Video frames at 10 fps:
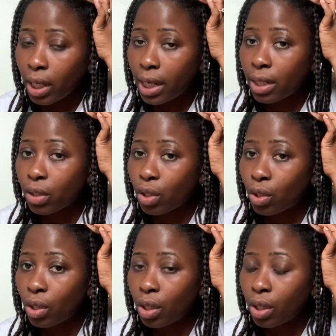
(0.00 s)
and
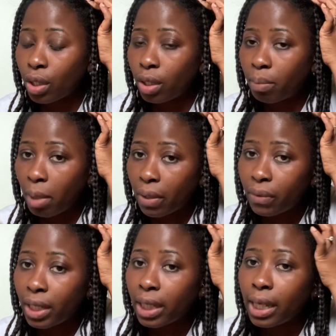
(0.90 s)
the
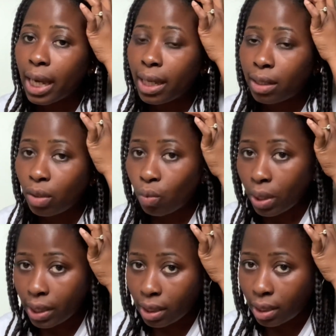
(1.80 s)
Monday and the
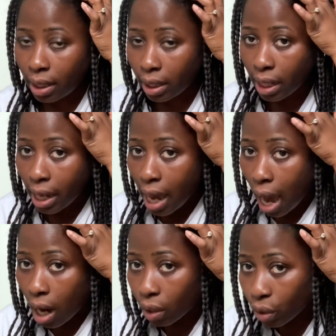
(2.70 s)
Wednesday,
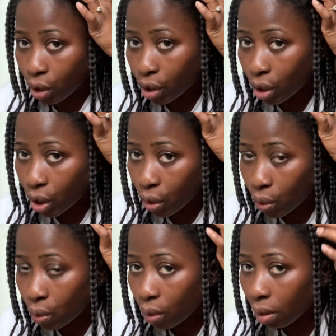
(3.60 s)
I will just
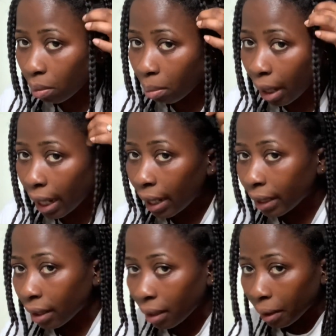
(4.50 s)
do my